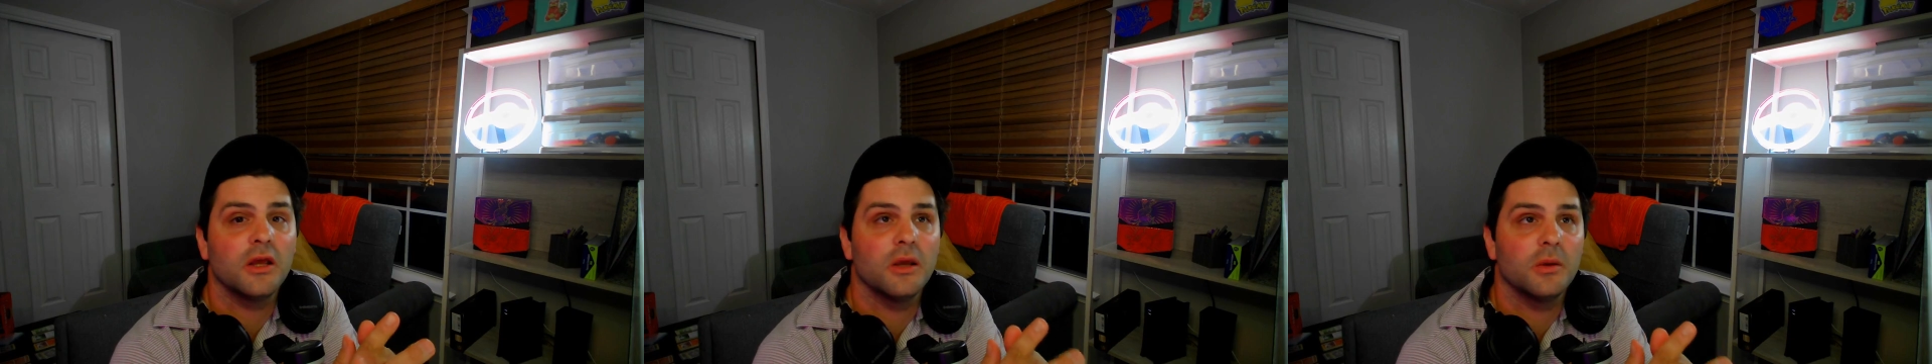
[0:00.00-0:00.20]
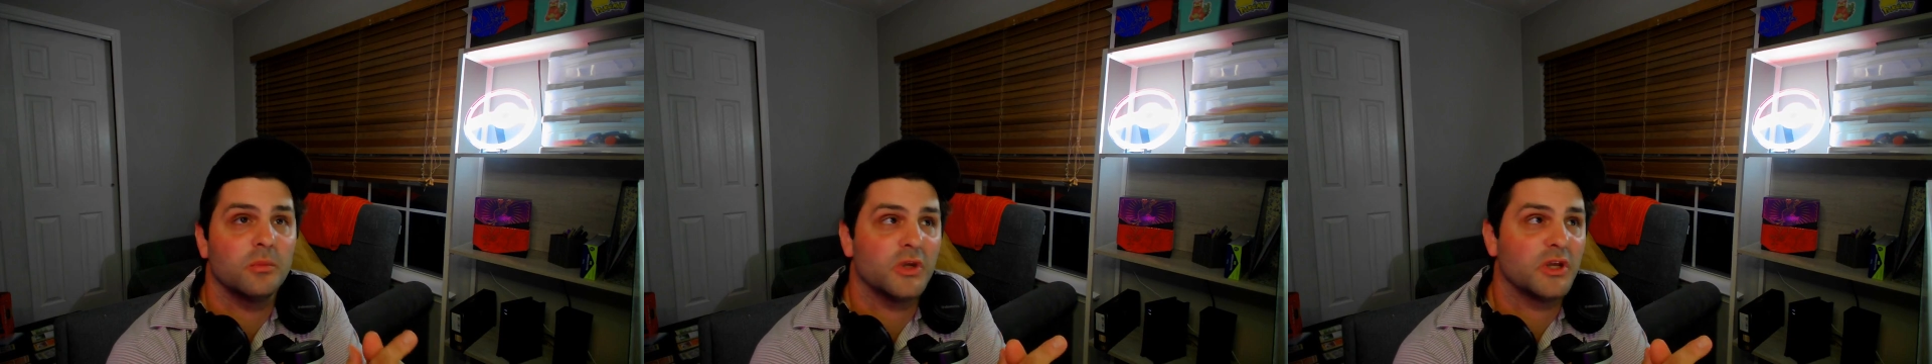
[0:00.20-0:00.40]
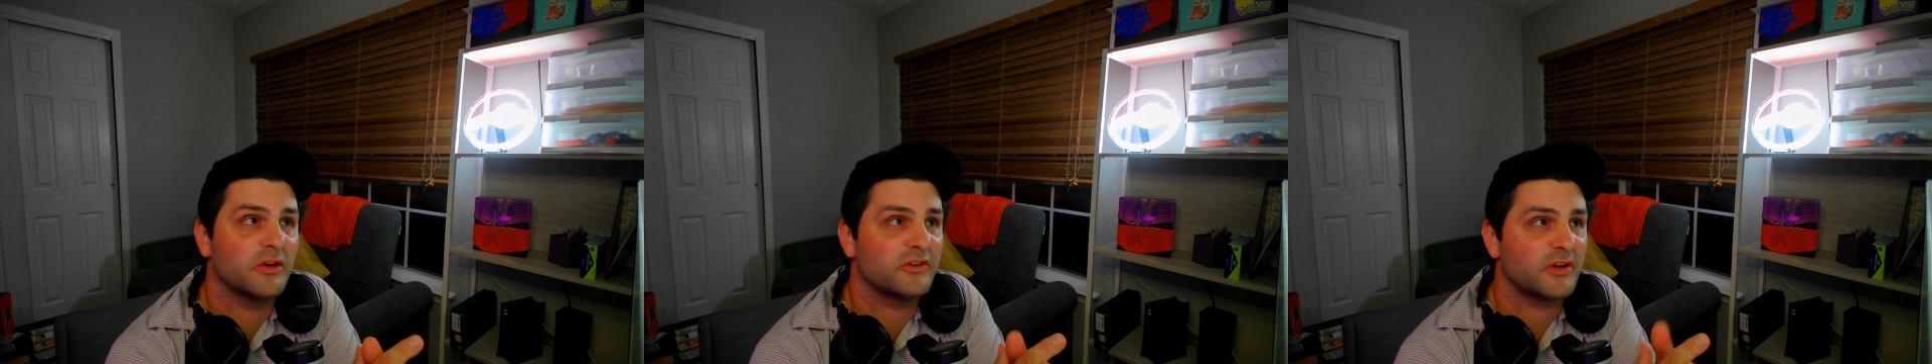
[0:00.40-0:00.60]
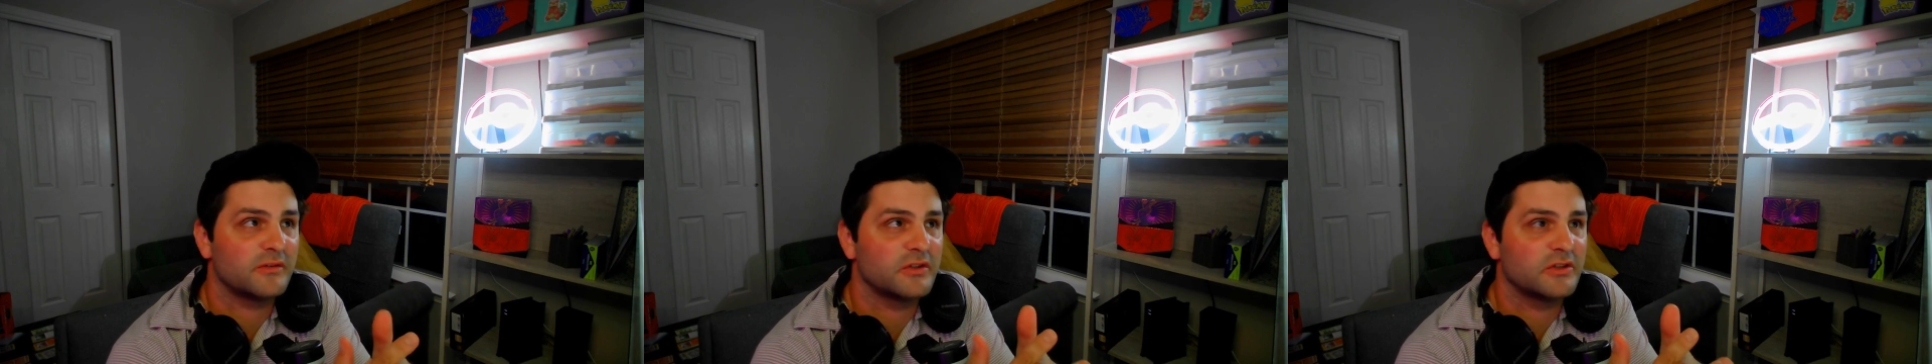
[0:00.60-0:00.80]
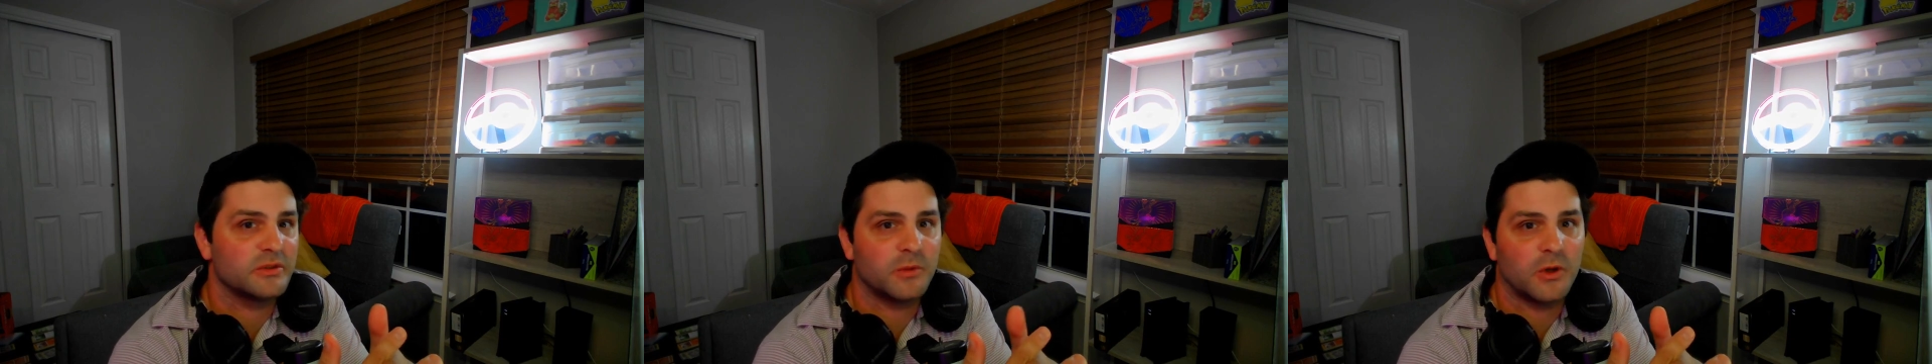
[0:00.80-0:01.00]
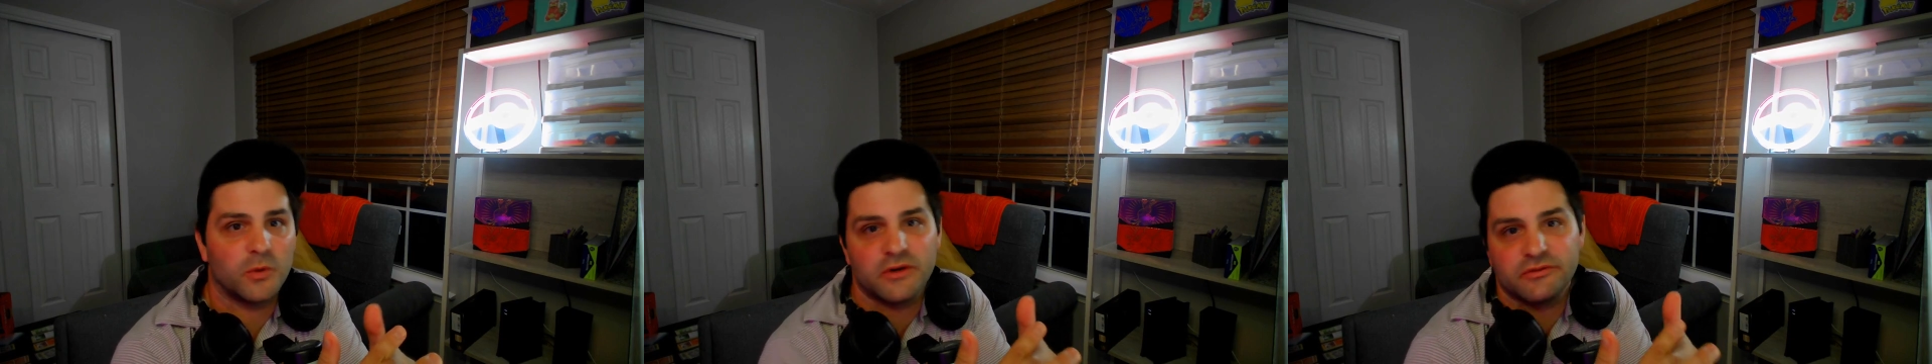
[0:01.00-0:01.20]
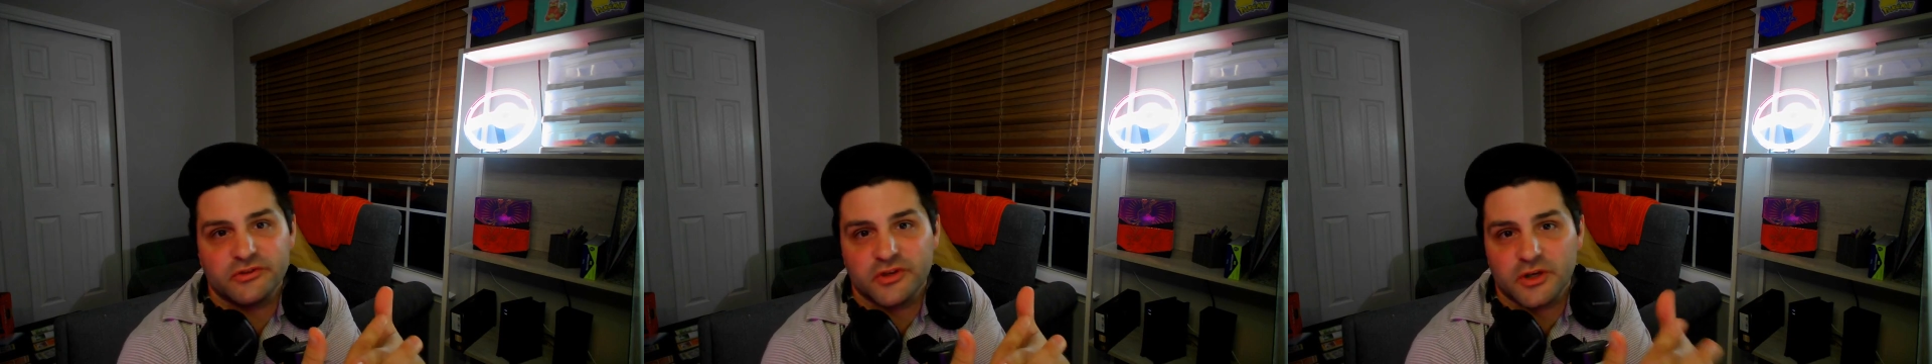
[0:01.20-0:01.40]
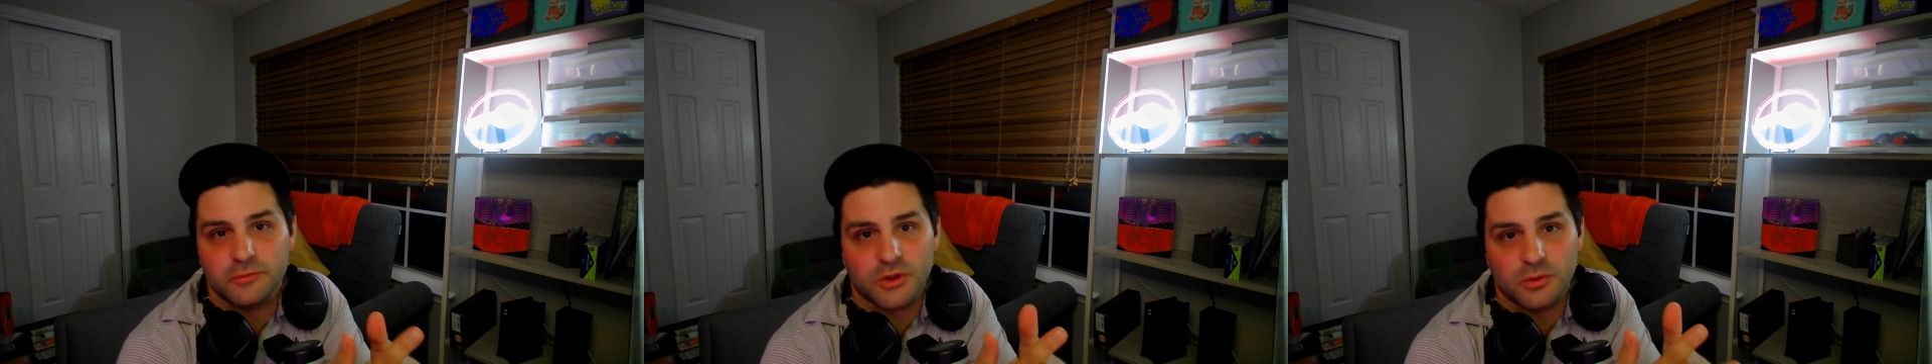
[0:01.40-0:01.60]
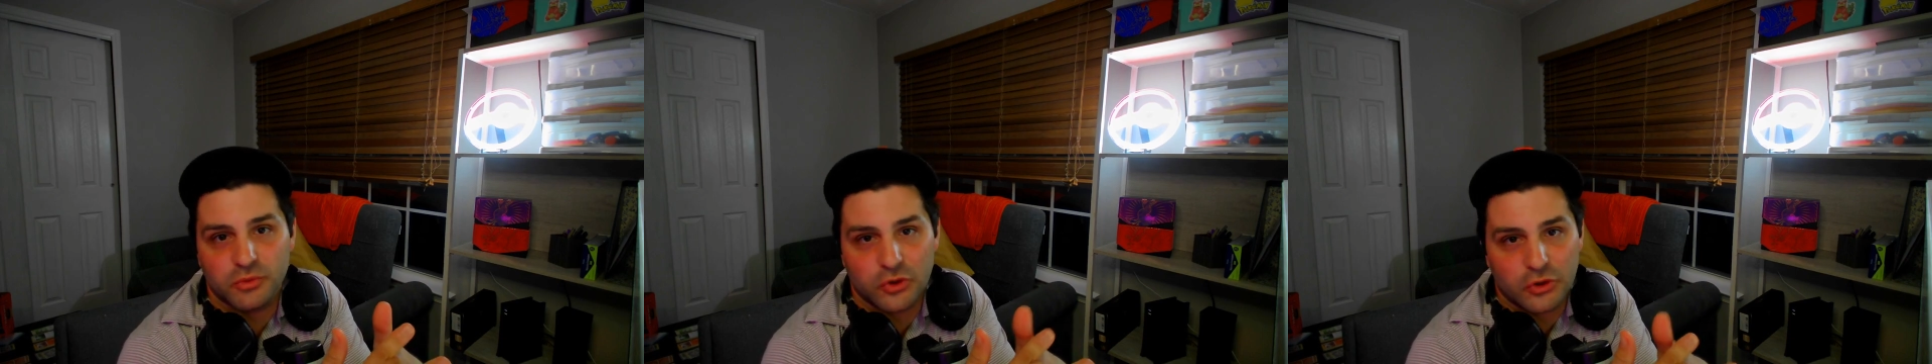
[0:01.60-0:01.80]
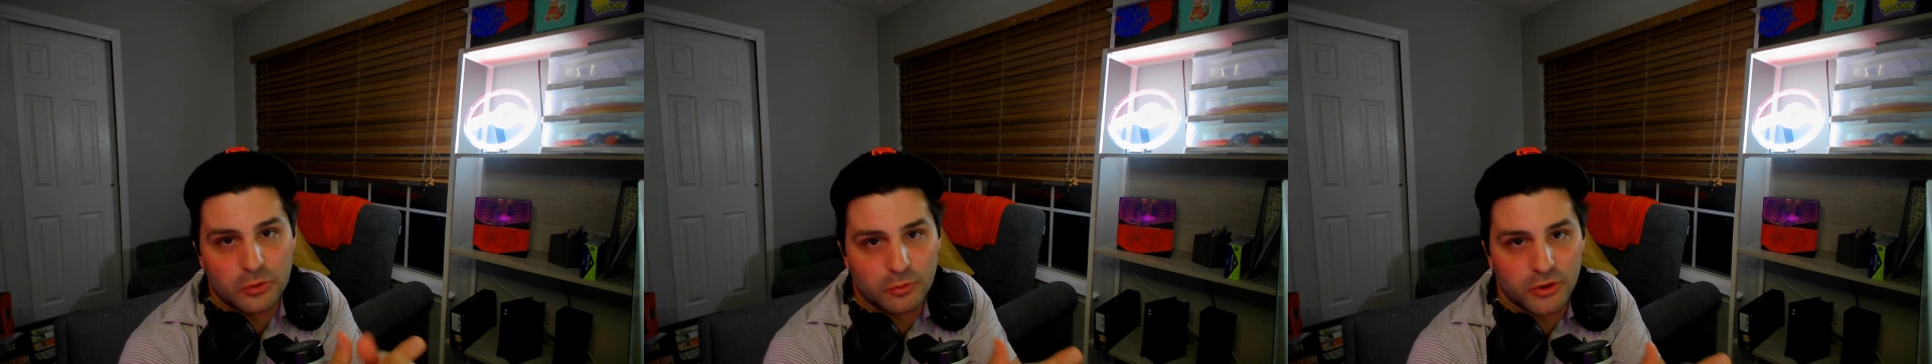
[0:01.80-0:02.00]
because obviously my wife is hyped on
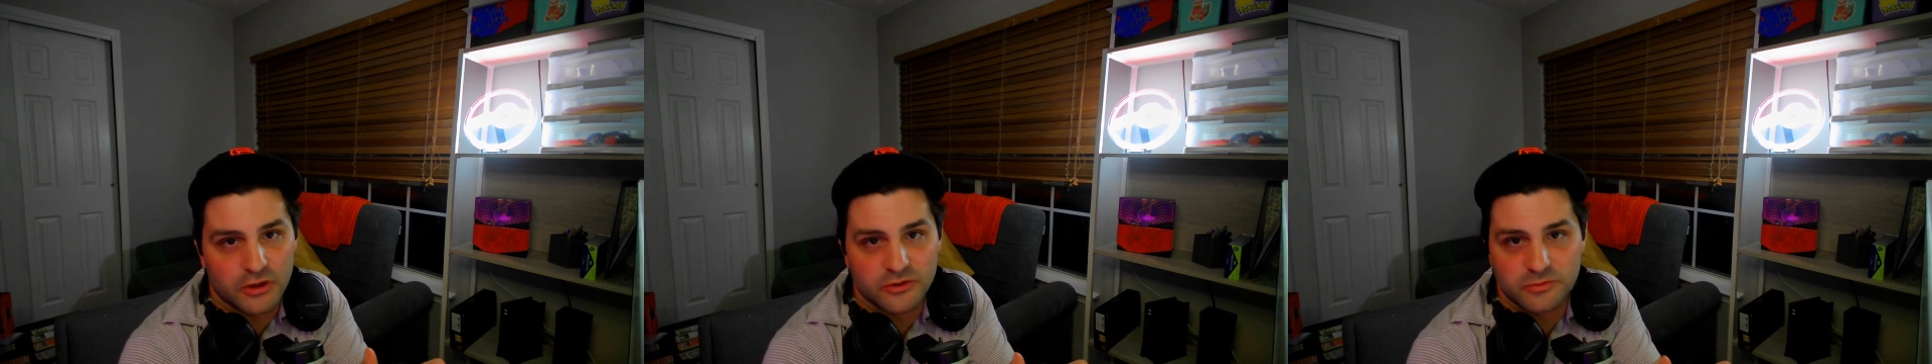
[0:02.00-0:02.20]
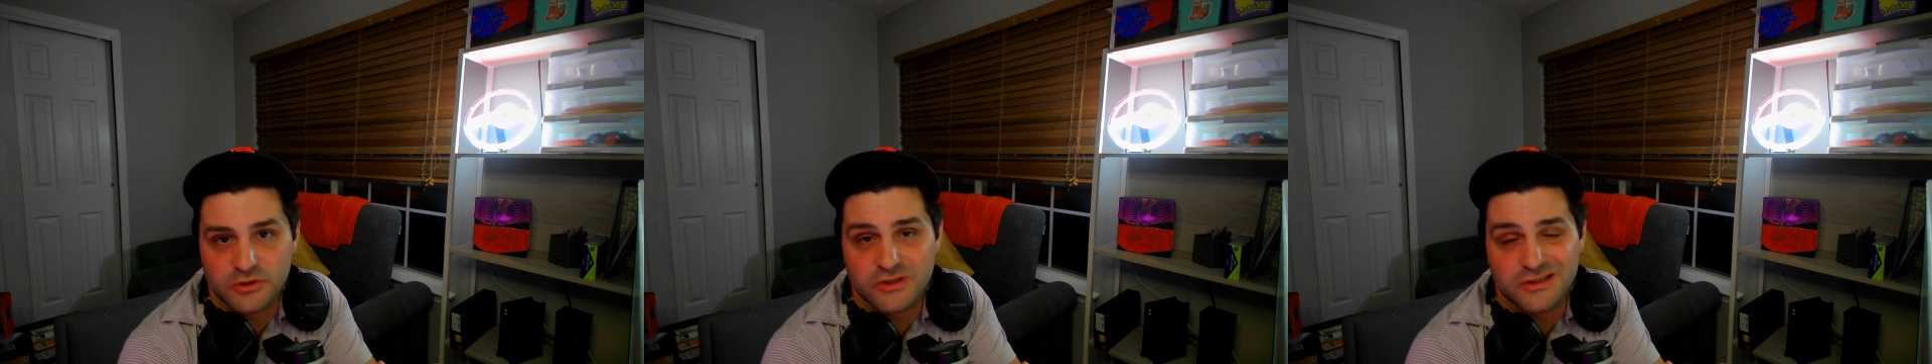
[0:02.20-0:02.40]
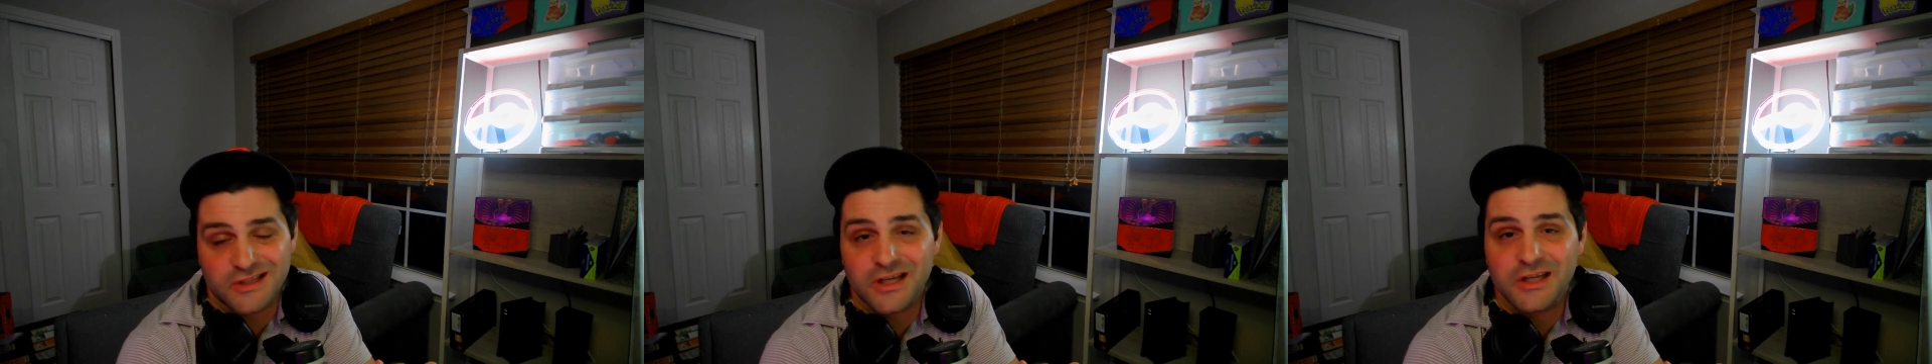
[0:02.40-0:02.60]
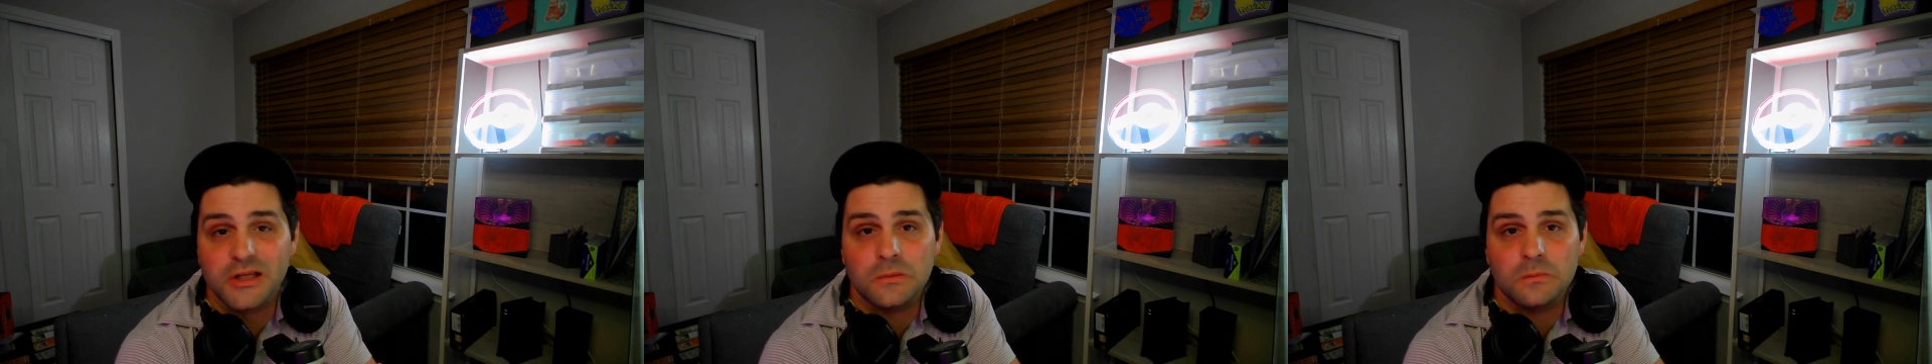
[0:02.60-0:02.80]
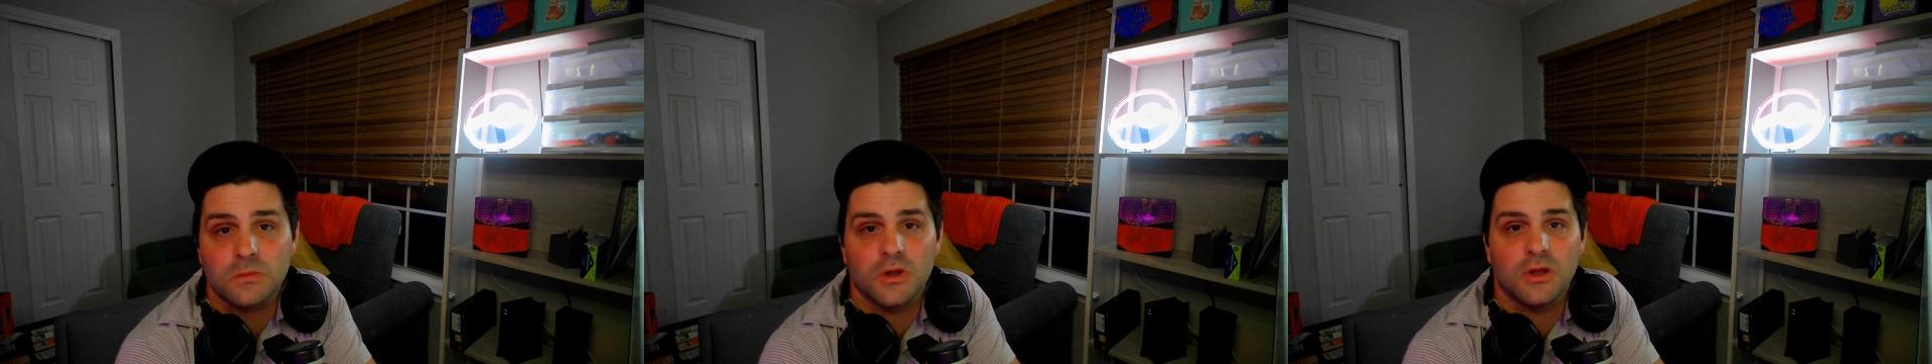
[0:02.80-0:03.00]
Pokemon as much as I am.